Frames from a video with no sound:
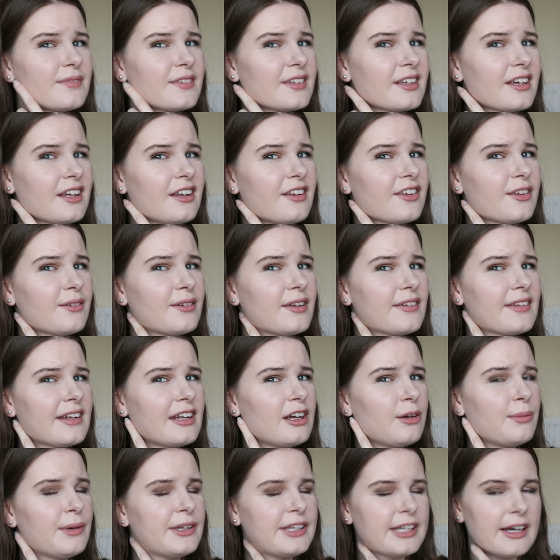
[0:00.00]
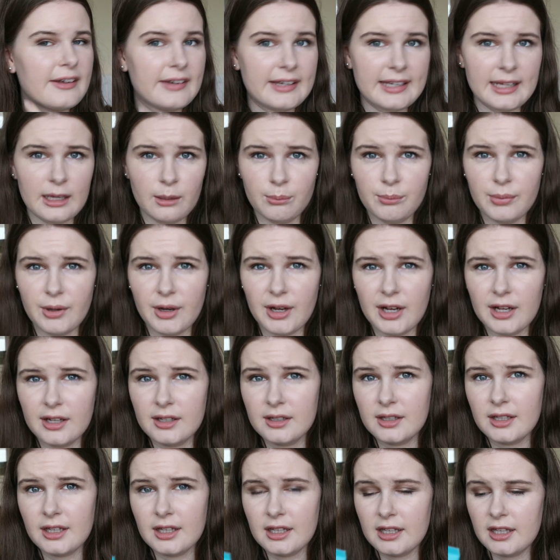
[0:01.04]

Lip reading: kind of sometimes a little bit down here, but